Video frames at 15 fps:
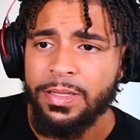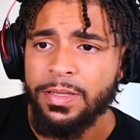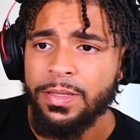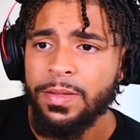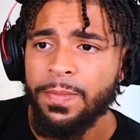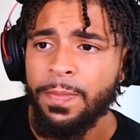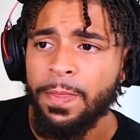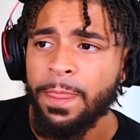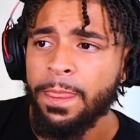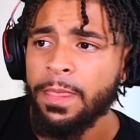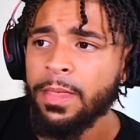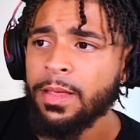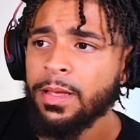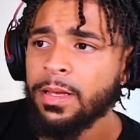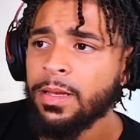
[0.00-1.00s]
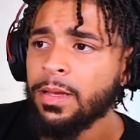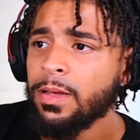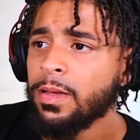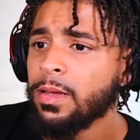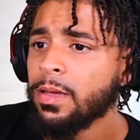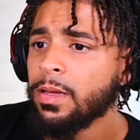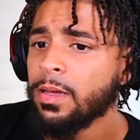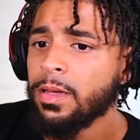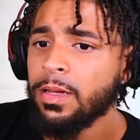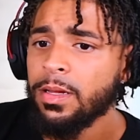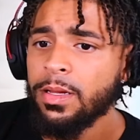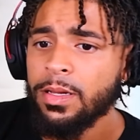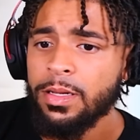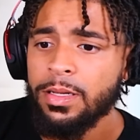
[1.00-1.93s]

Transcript: [no speech]